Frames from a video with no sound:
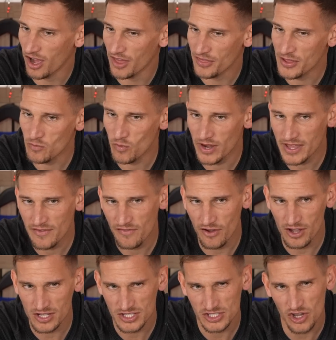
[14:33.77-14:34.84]
I think when he
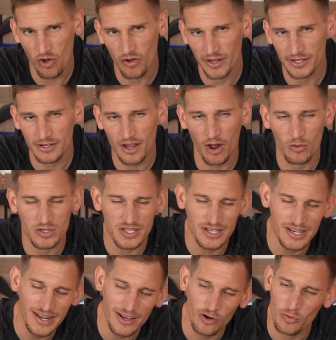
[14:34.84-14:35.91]
first signed, I was a
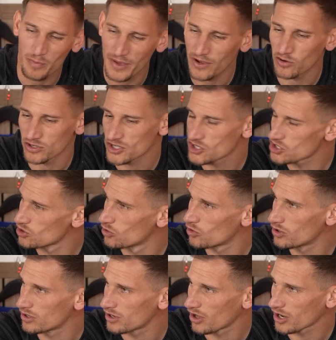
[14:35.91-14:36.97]
little bit
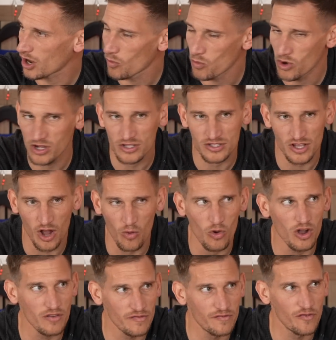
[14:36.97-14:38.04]
unsure. Like, I
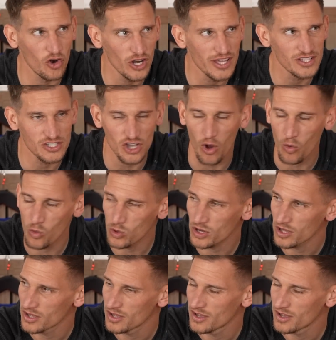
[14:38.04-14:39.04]
weren't fully sold.